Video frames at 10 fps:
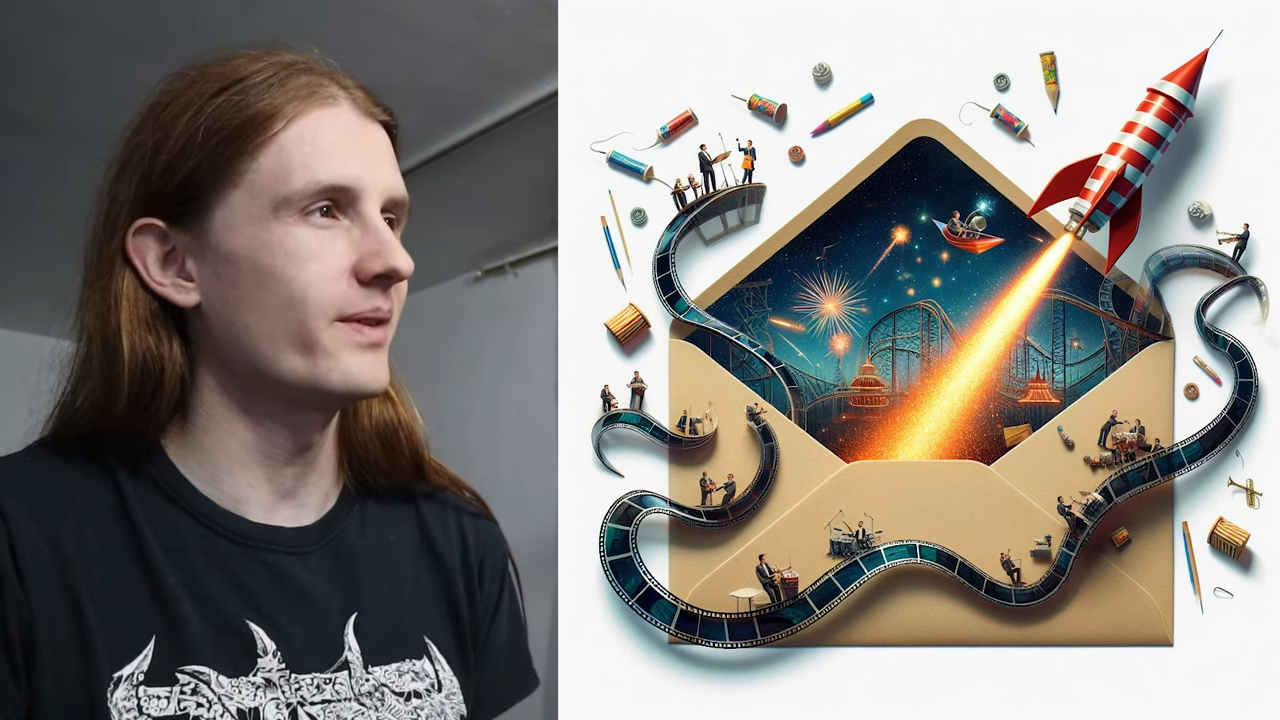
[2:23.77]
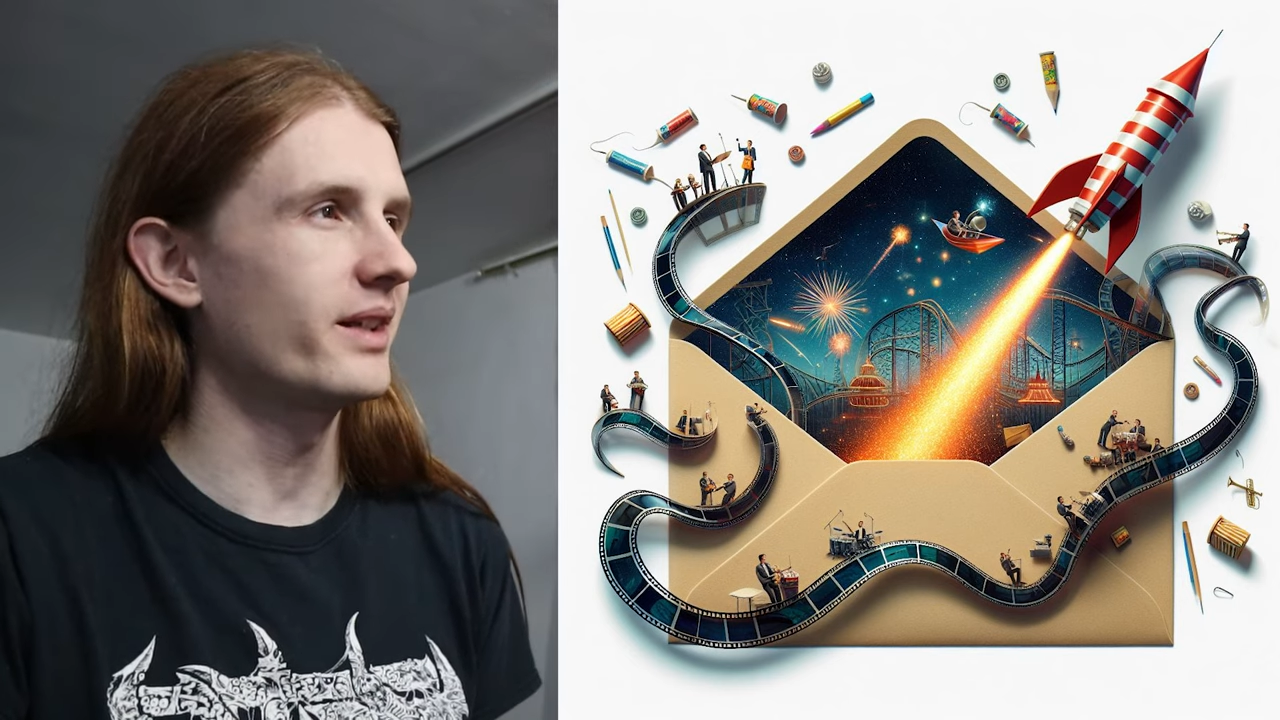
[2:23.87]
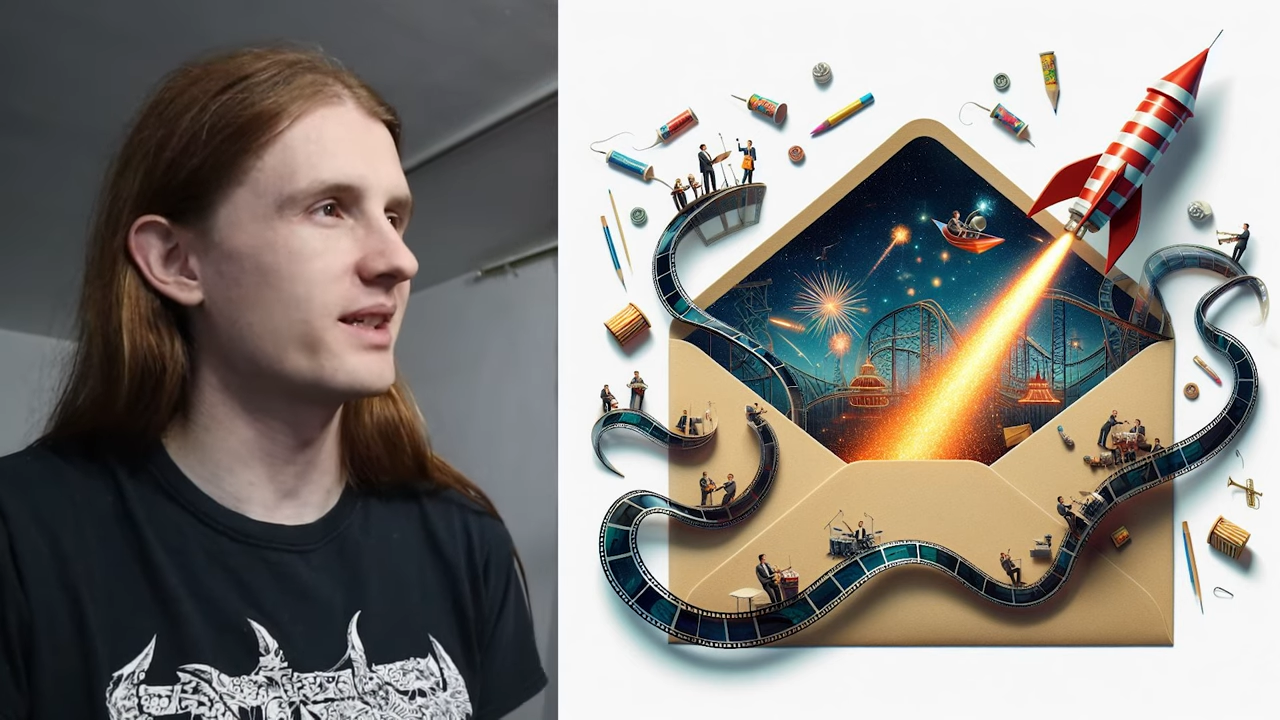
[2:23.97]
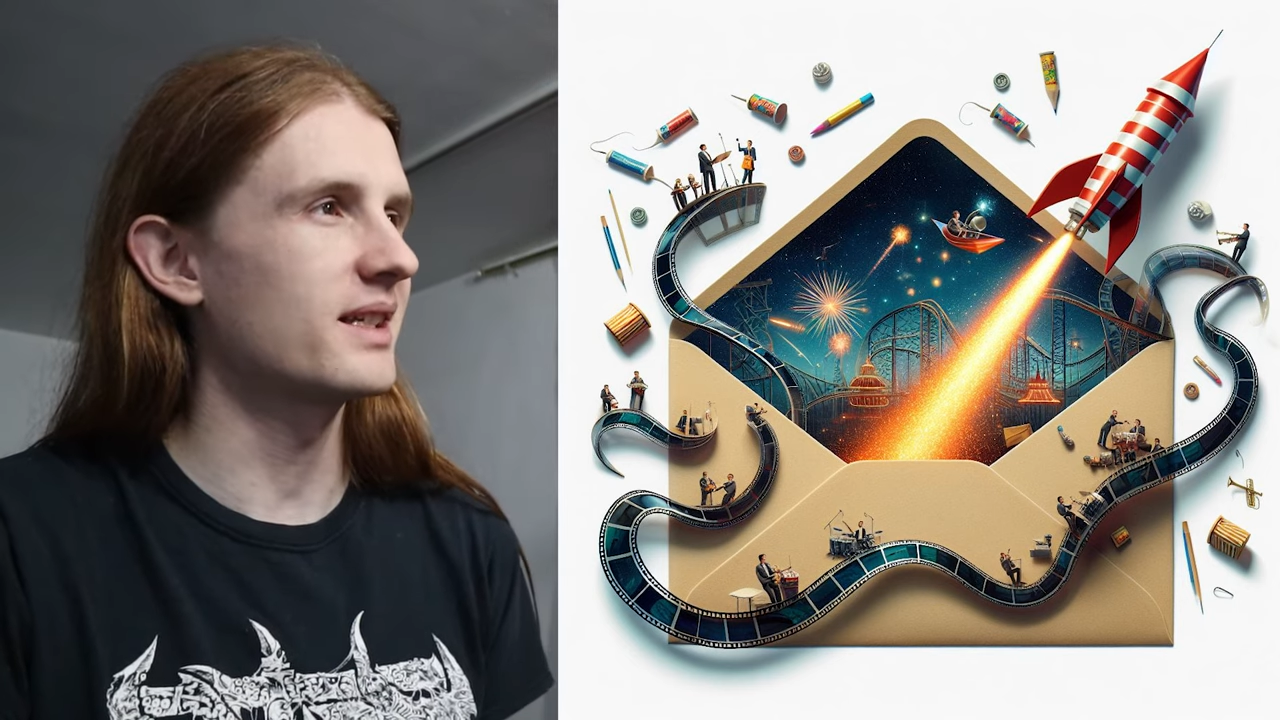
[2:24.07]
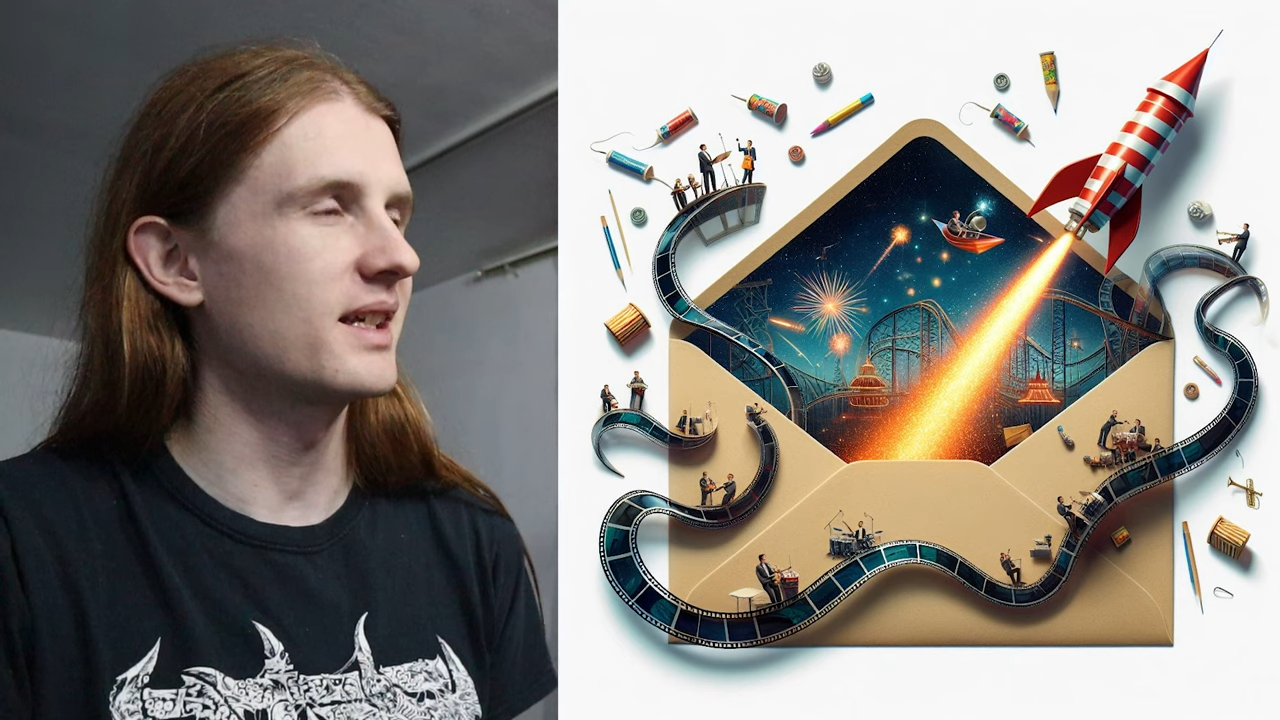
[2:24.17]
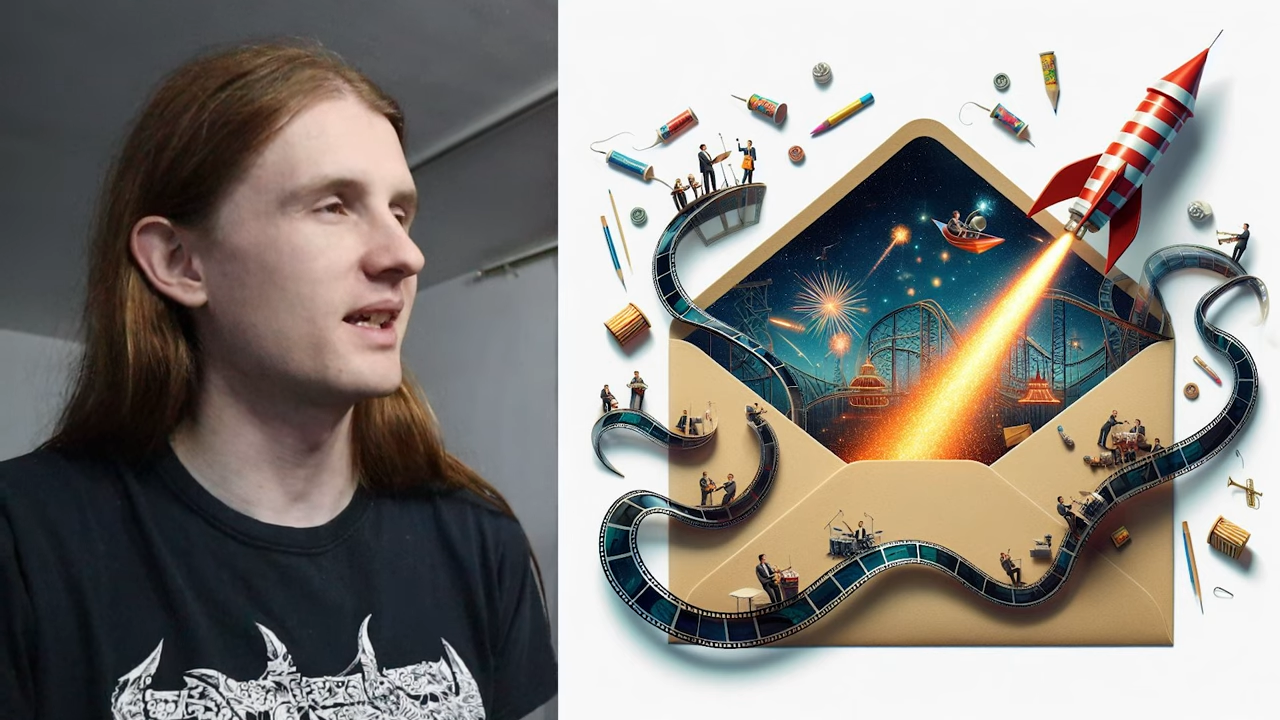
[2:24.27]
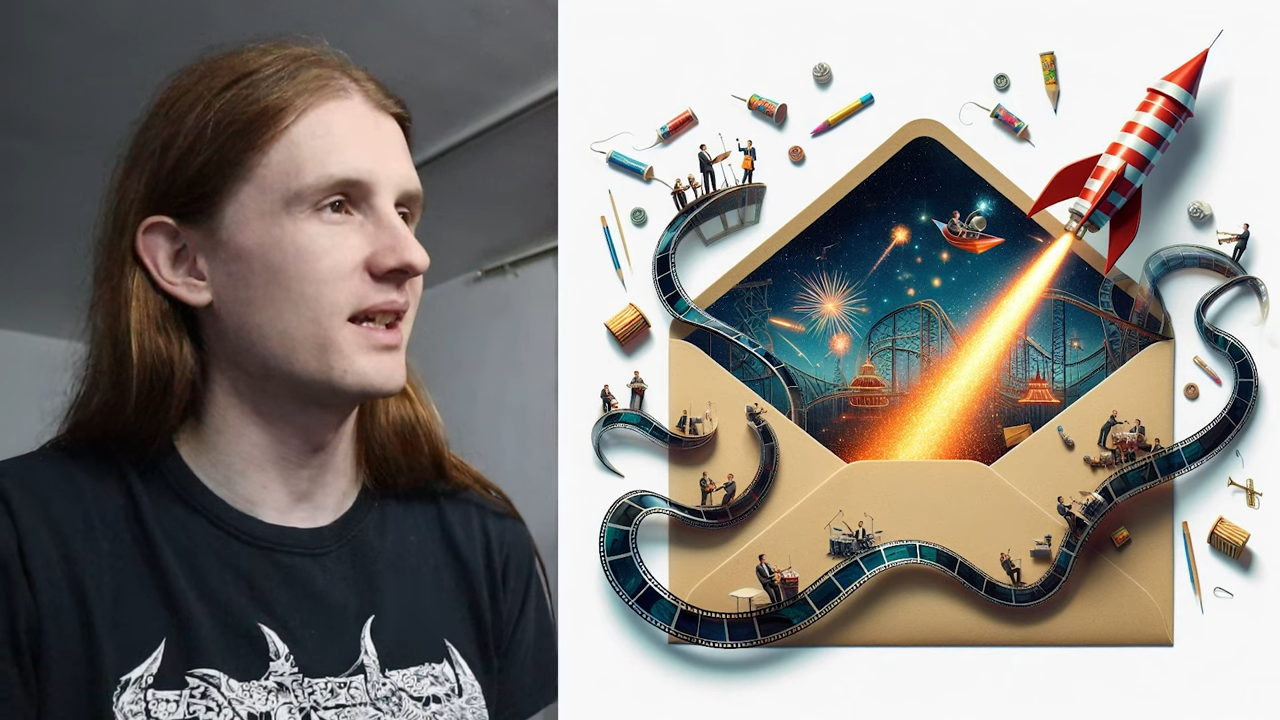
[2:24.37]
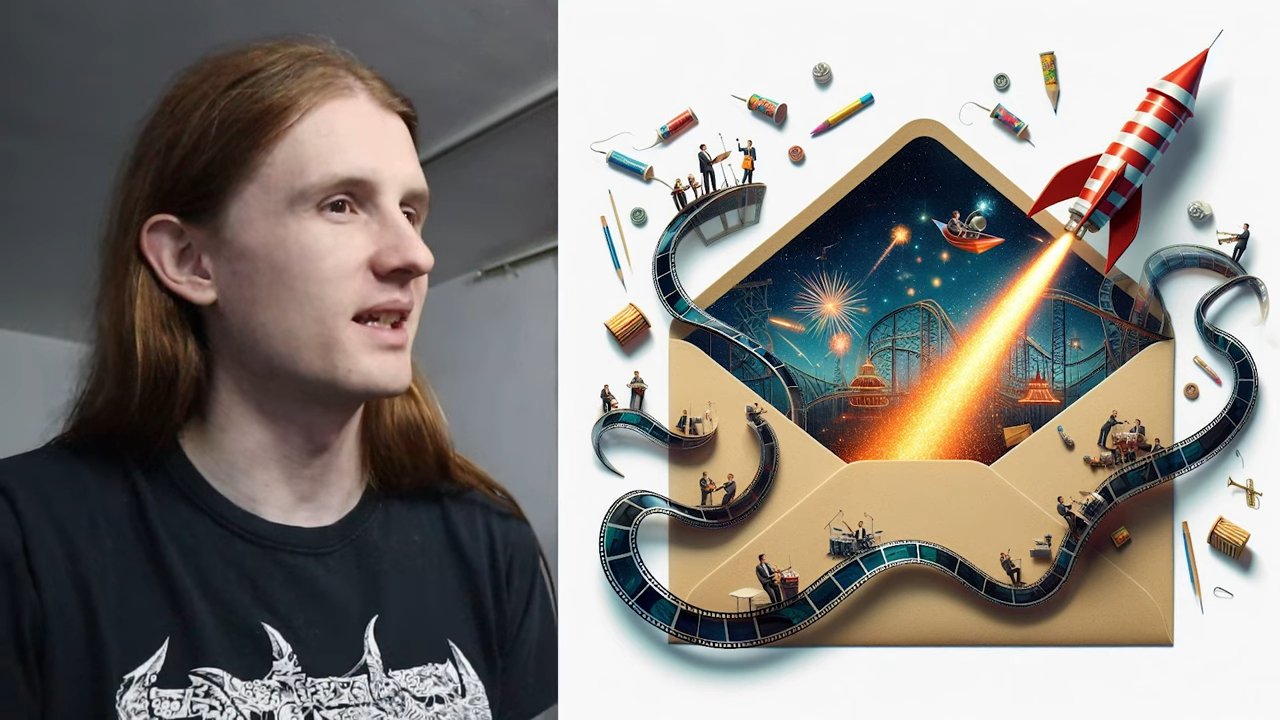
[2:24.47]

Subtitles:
really see